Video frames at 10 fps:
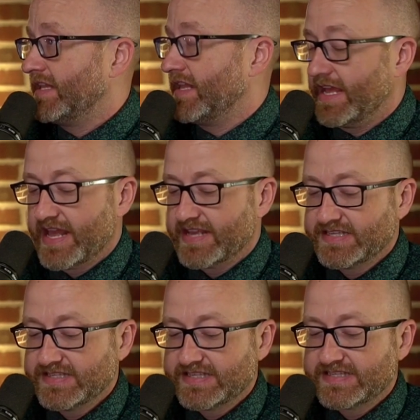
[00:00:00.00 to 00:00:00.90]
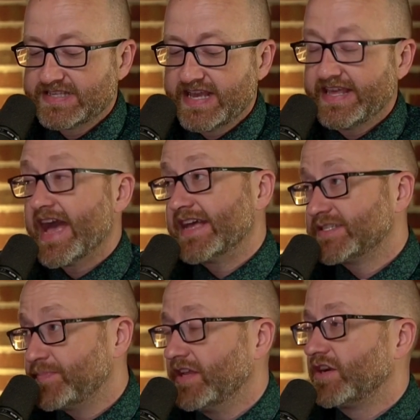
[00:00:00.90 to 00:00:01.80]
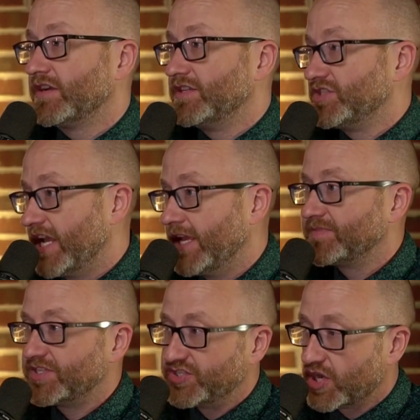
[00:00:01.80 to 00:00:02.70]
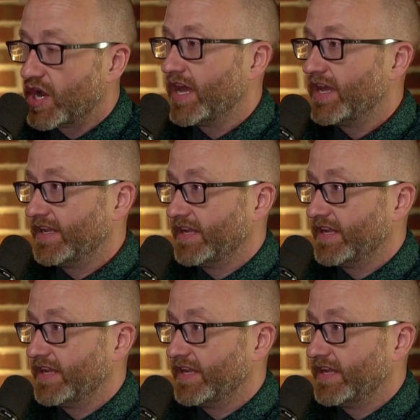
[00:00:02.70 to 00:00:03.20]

and processing the scriptures in anticipation of that week's teaching.